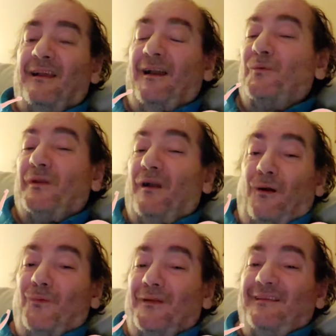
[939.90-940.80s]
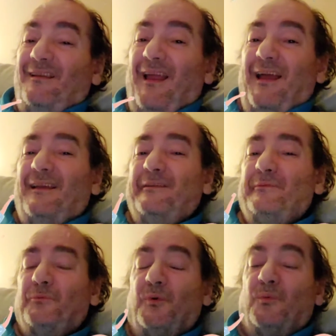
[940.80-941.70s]
are we always alive?
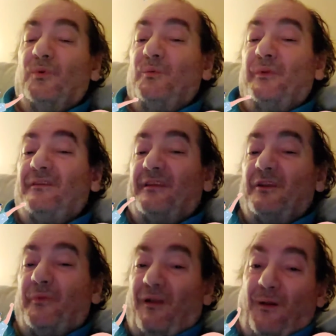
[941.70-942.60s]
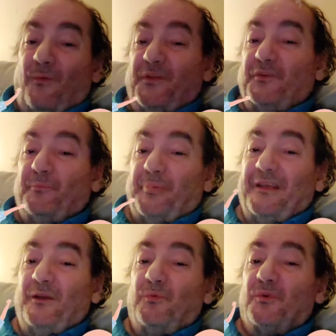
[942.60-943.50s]
Did we always
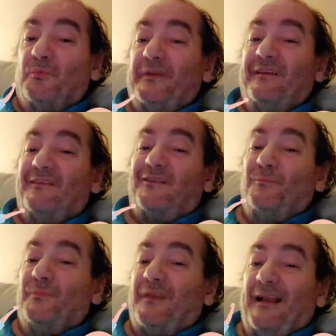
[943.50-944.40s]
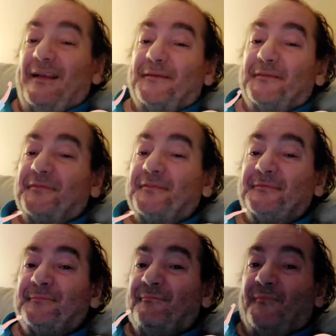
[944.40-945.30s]
be? Were we some kind of
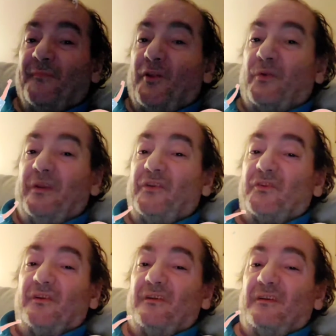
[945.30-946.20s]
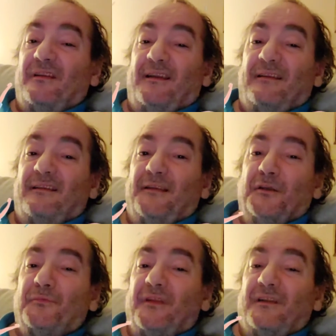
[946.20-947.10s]
creature that
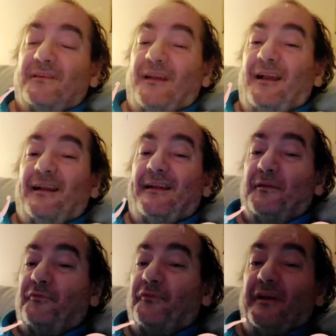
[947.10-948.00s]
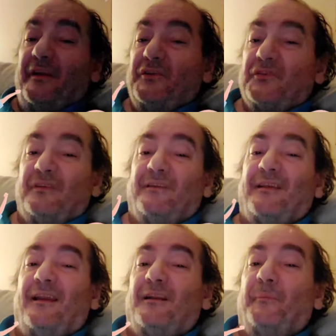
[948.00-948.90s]
lived inside a fish,
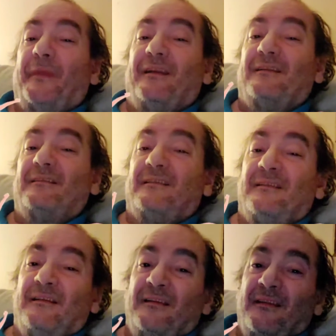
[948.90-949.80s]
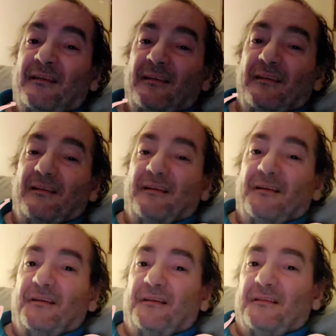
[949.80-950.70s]
inside a man's,
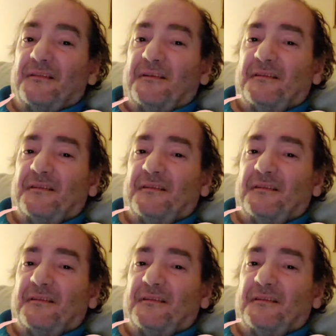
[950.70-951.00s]
and